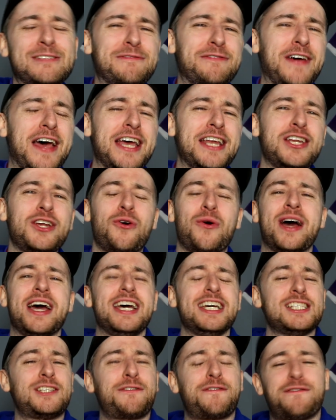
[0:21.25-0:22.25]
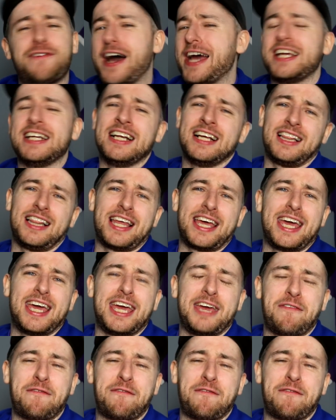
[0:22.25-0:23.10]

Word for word: video is finally,